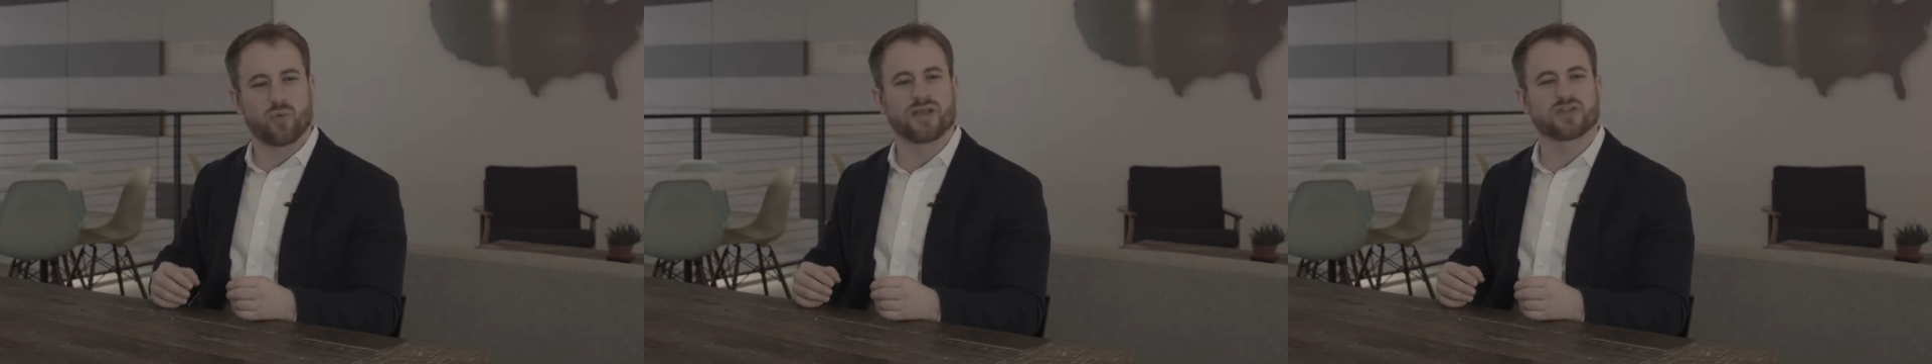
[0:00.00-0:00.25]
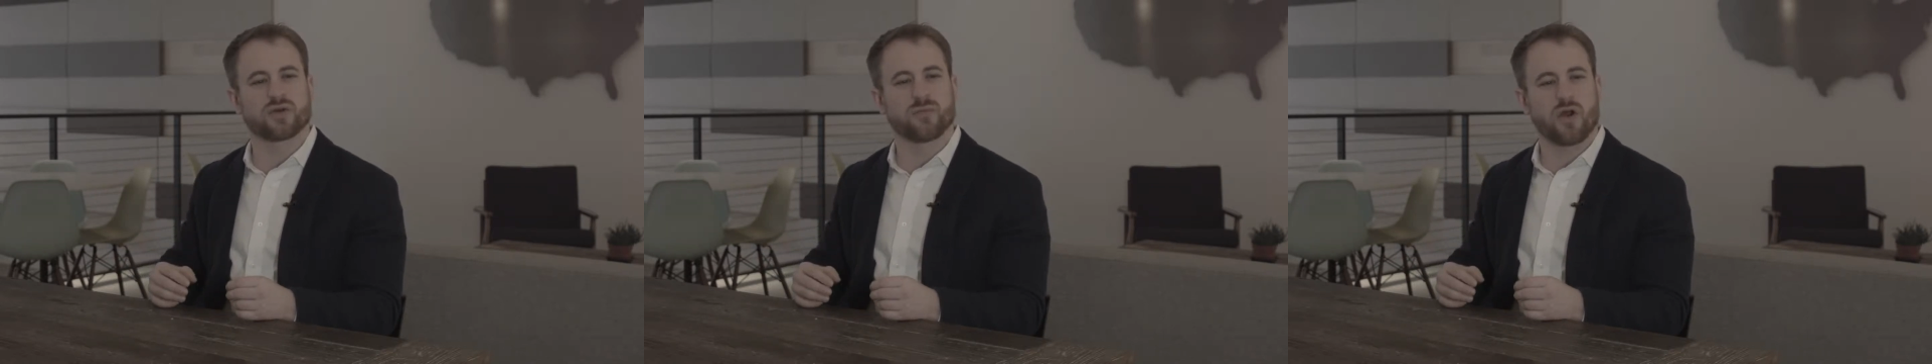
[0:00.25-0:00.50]

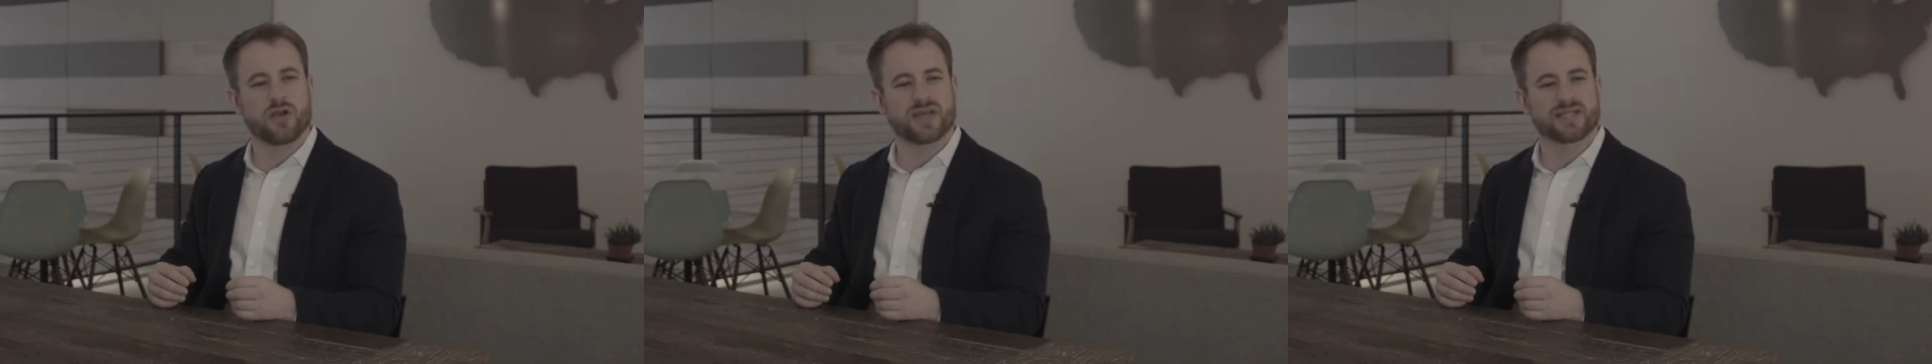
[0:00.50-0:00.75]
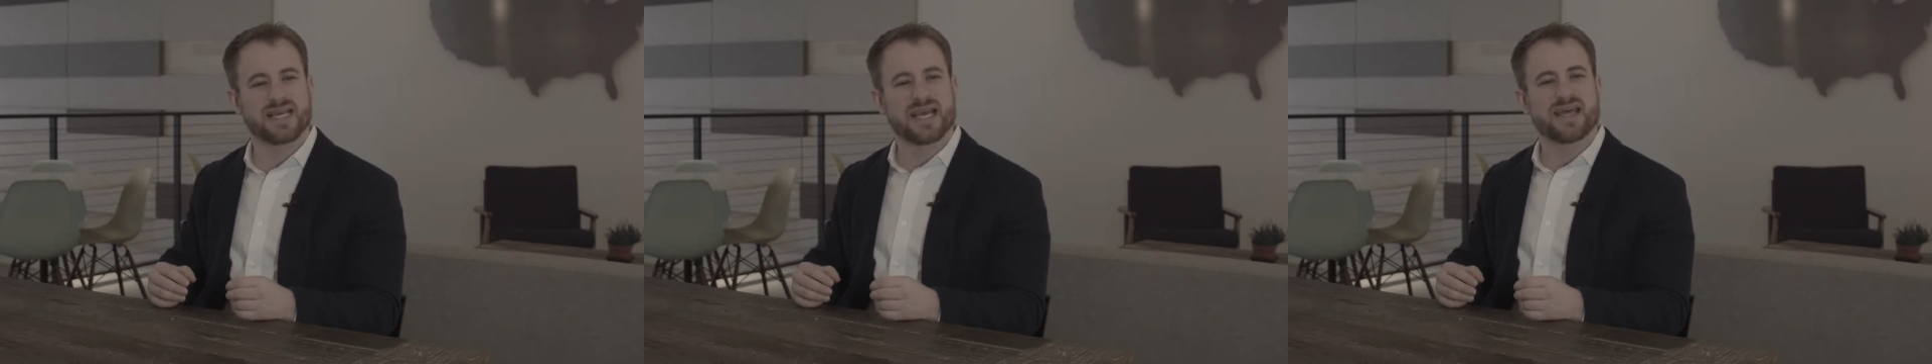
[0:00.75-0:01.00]
rental
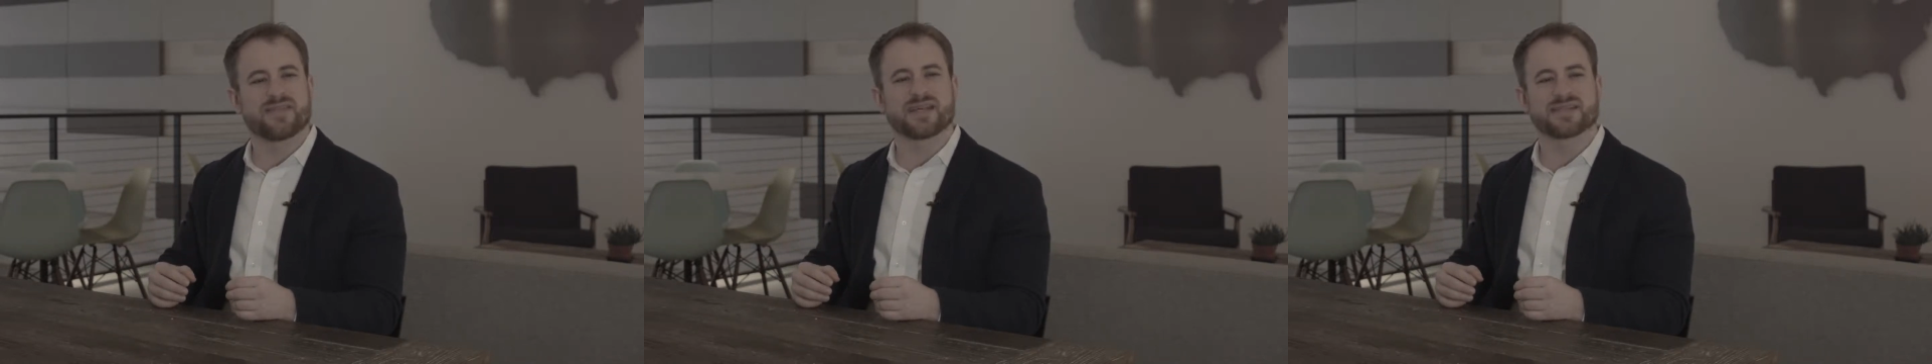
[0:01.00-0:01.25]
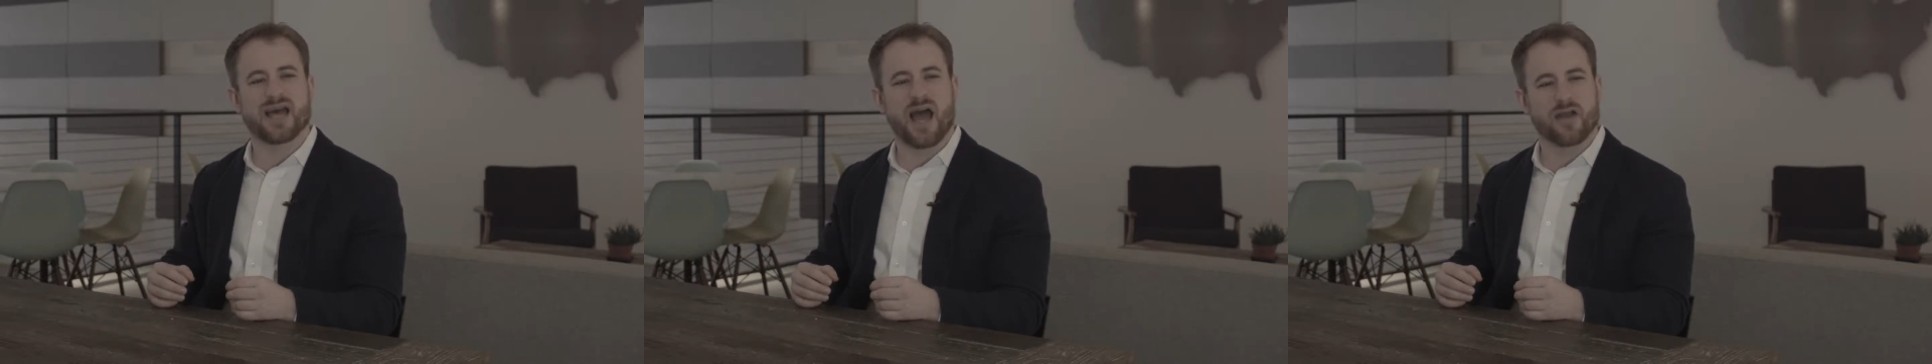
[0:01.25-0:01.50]
markets in the
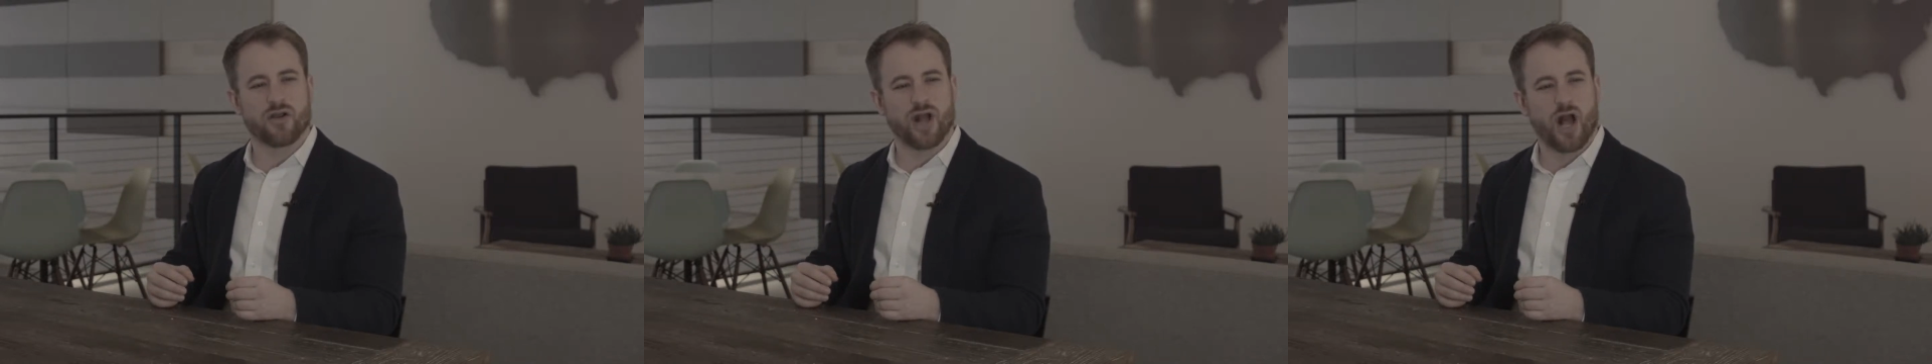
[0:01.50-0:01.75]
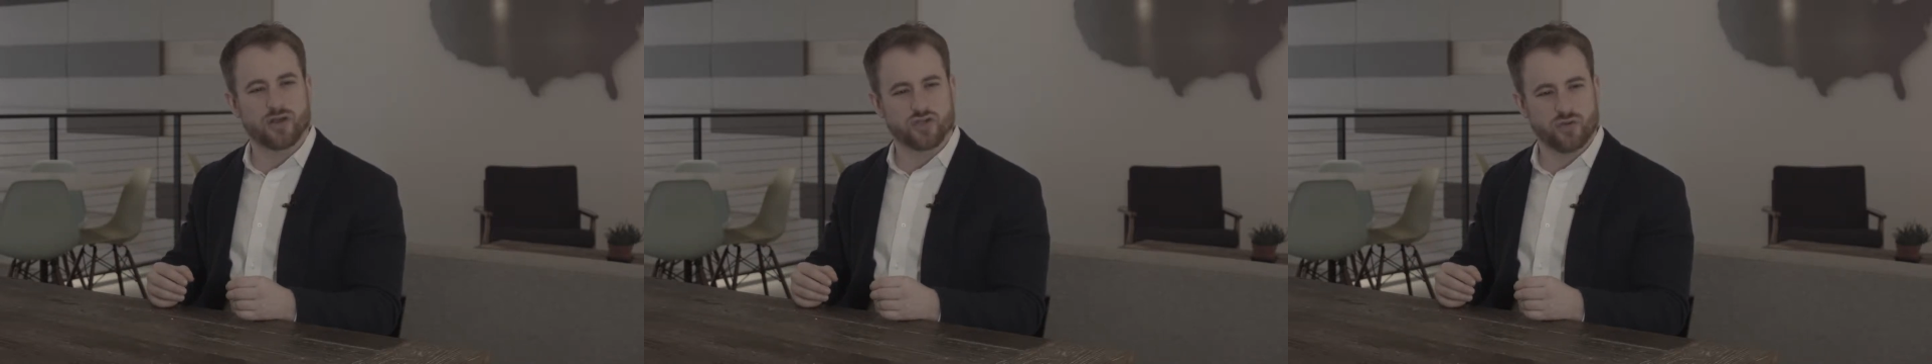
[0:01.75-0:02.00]
entire
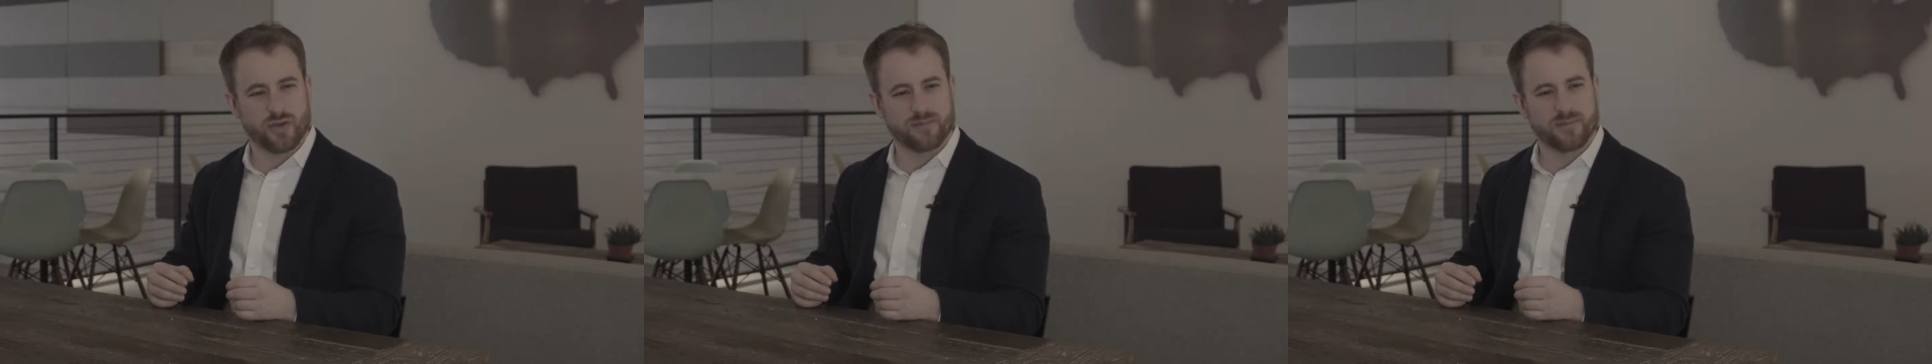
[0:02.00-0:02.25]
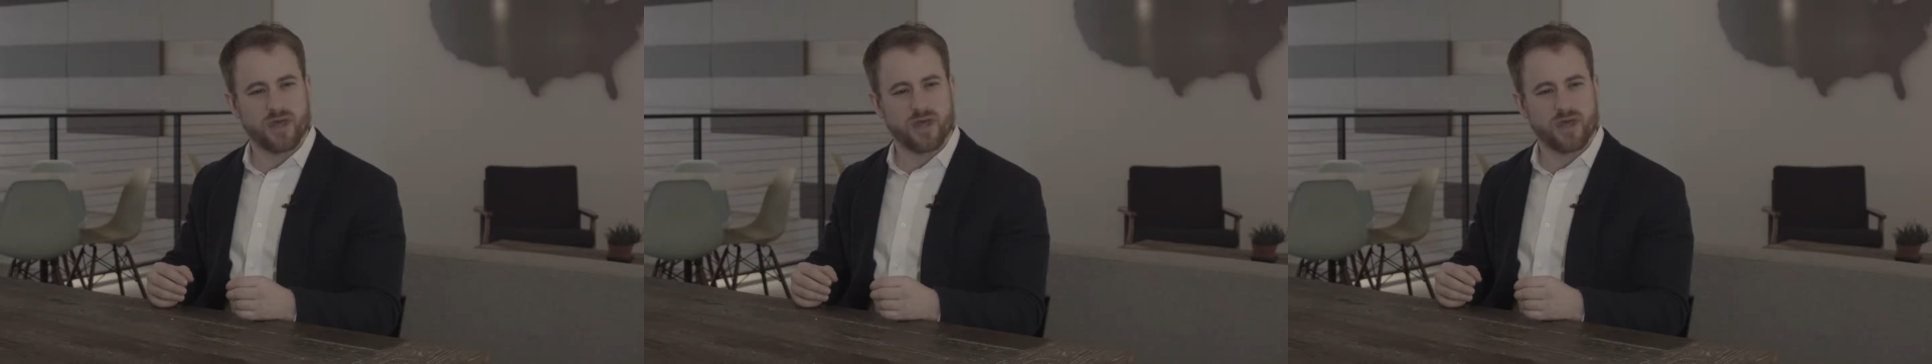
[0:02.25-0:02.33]
country.